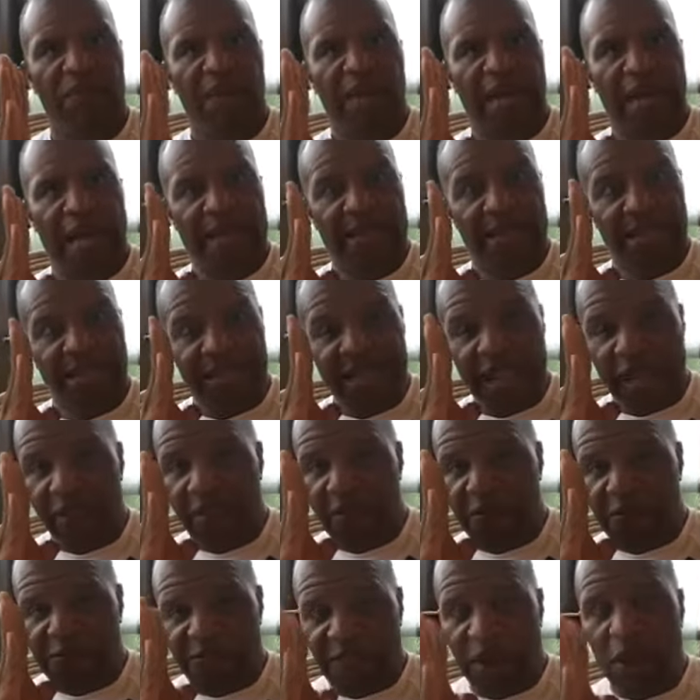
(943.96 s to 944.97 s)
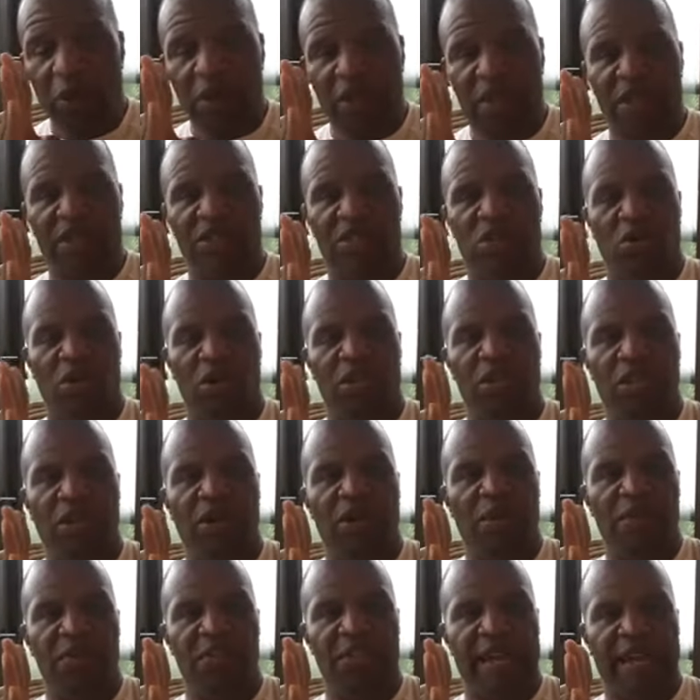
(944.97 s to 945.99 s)
and stay focused on your
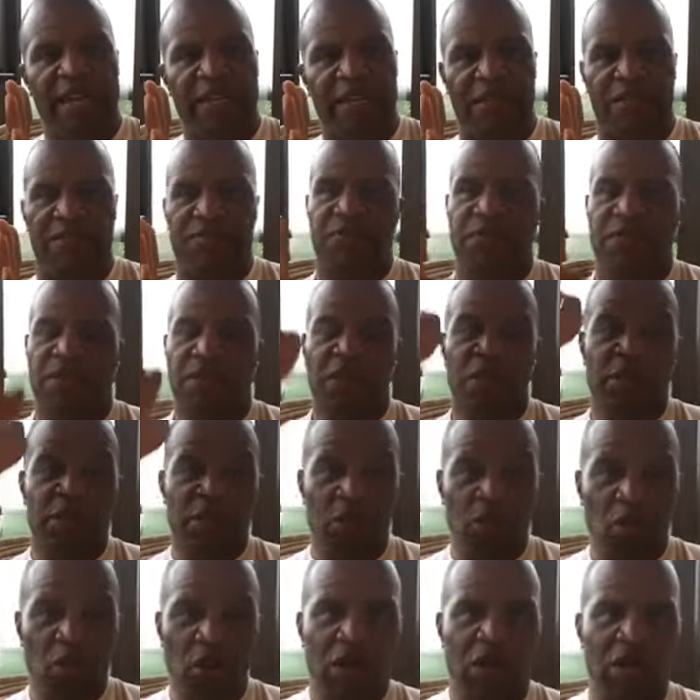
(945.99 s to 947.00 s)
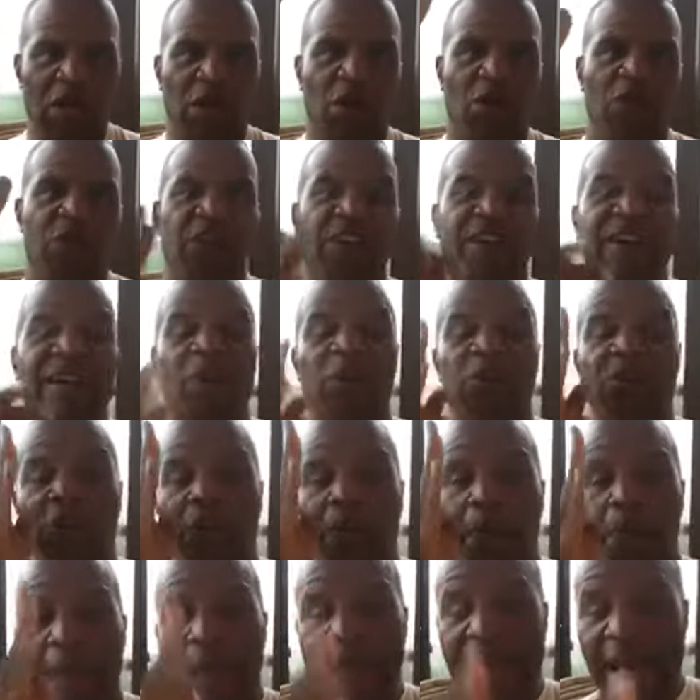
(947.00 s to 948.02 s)
objective, your goal. Figure out what you're
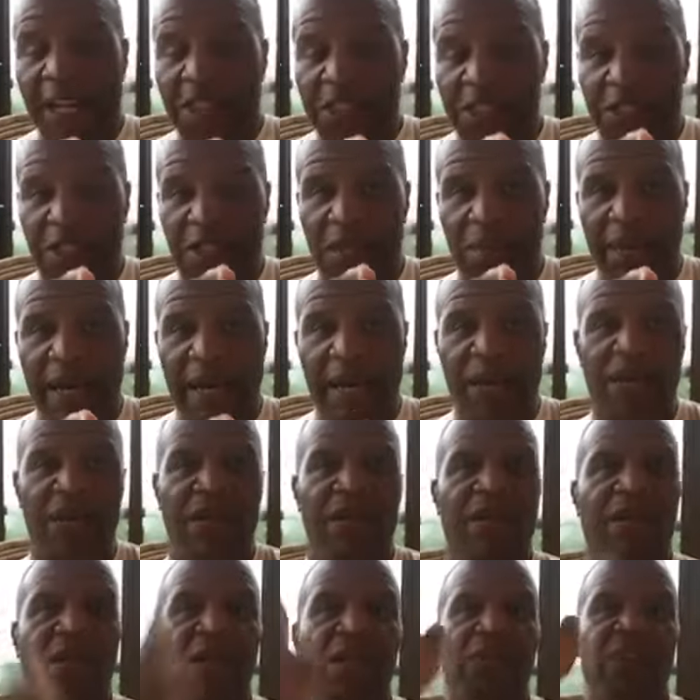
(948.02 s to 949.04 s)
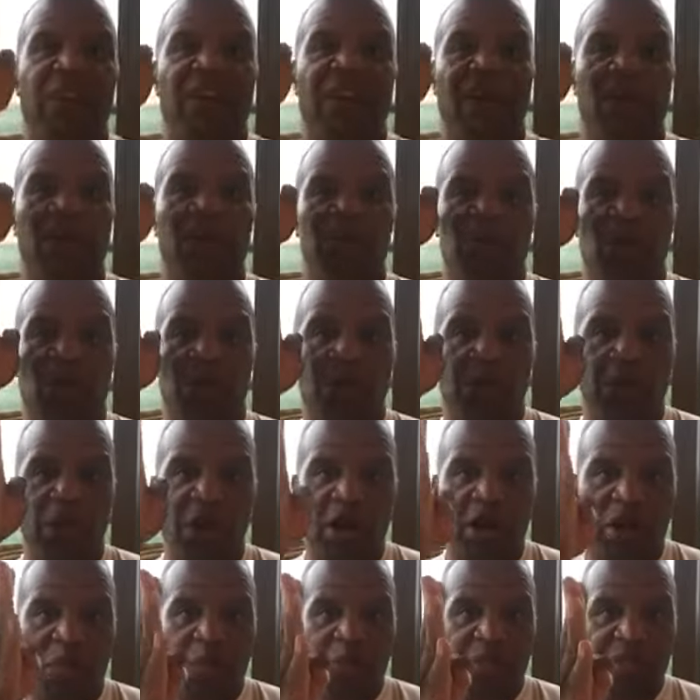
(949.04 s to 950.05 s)
passionate about, figure out what your
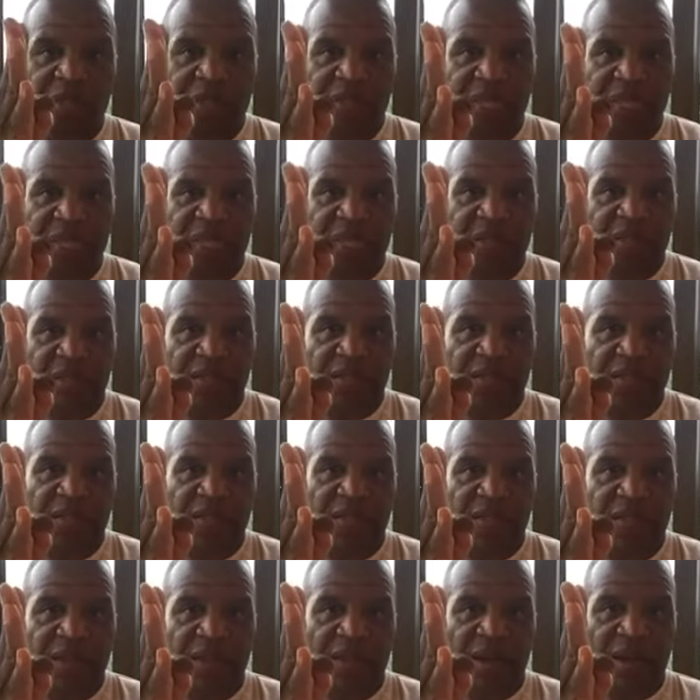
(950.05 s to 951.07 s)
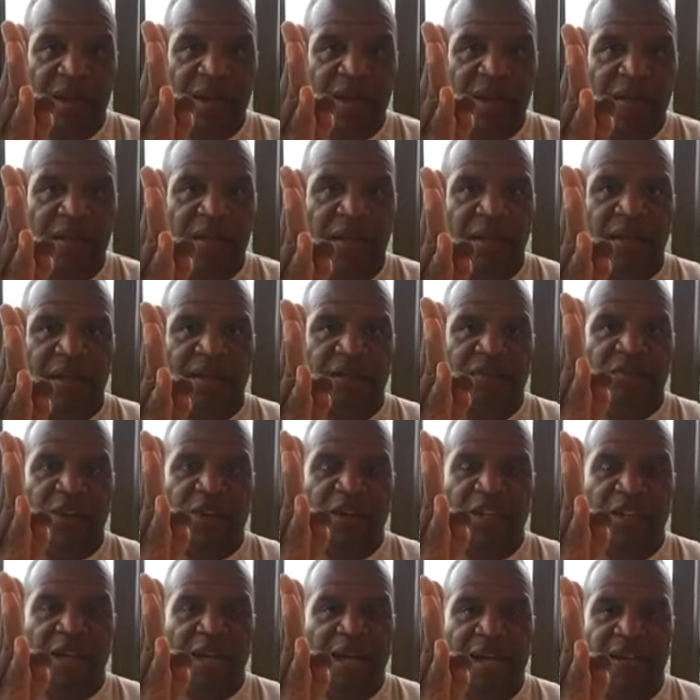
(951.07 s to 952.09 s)
purpose is, right?
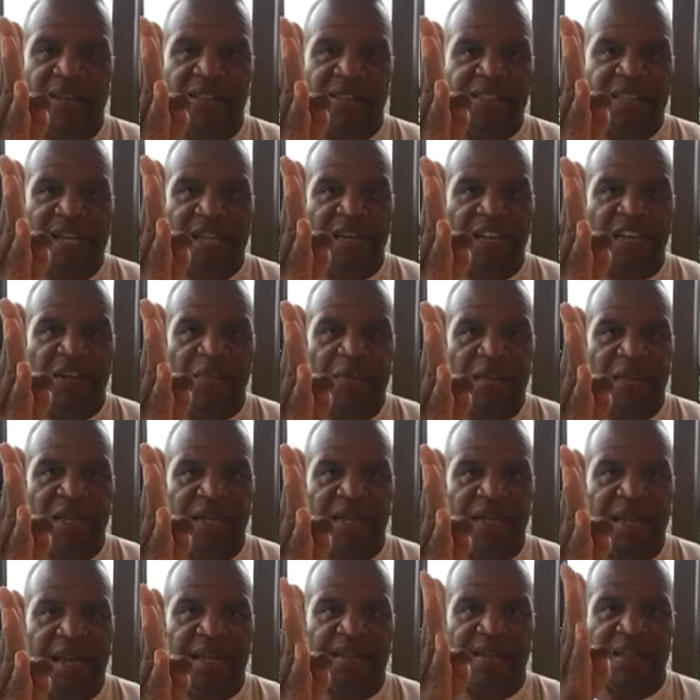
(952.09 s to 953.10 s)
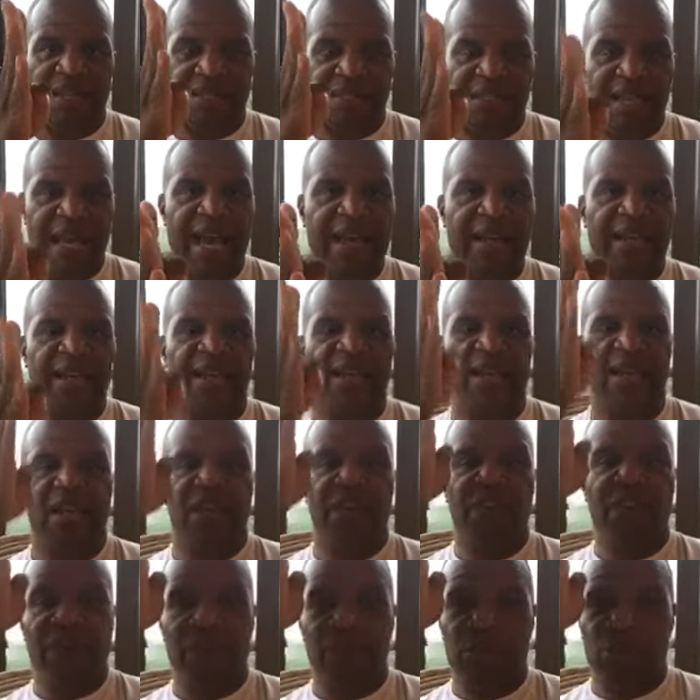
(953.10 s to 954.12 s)
Yolanda says, I love me to death. Exactly.
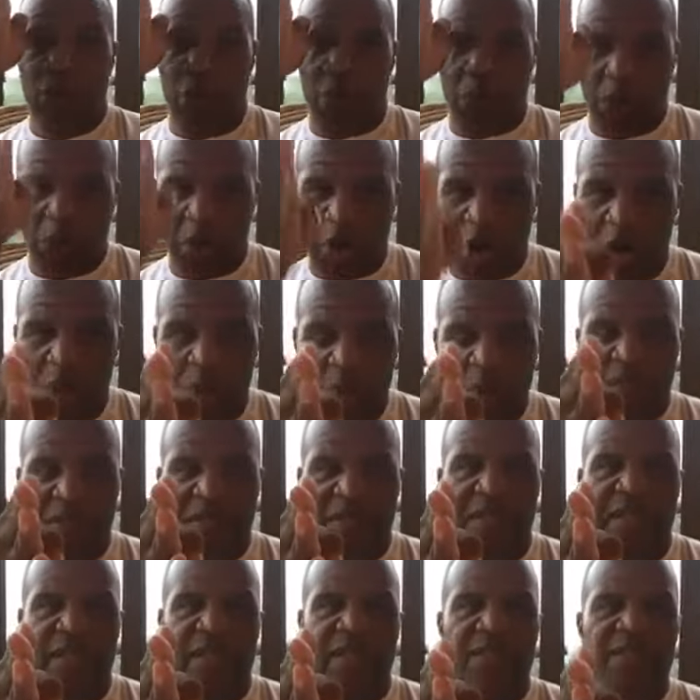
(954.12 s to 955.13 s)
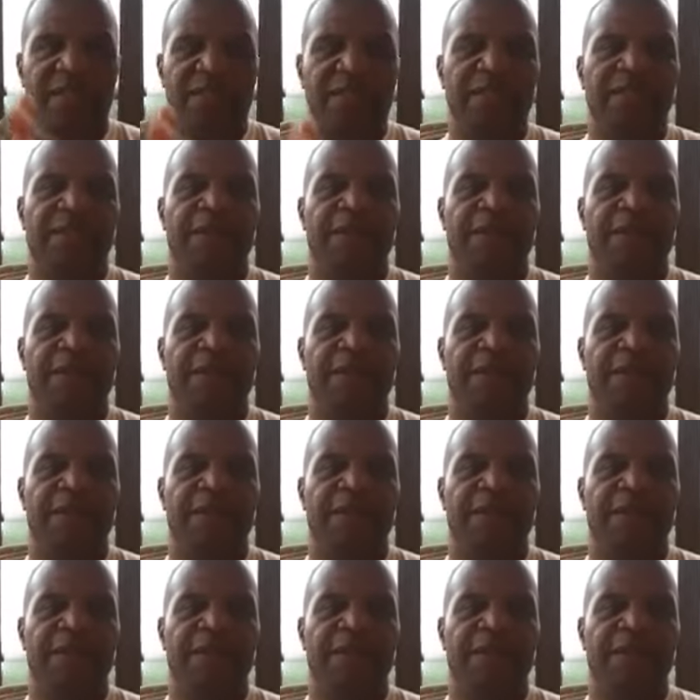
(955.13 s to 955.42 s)
Figure out what your purpose is.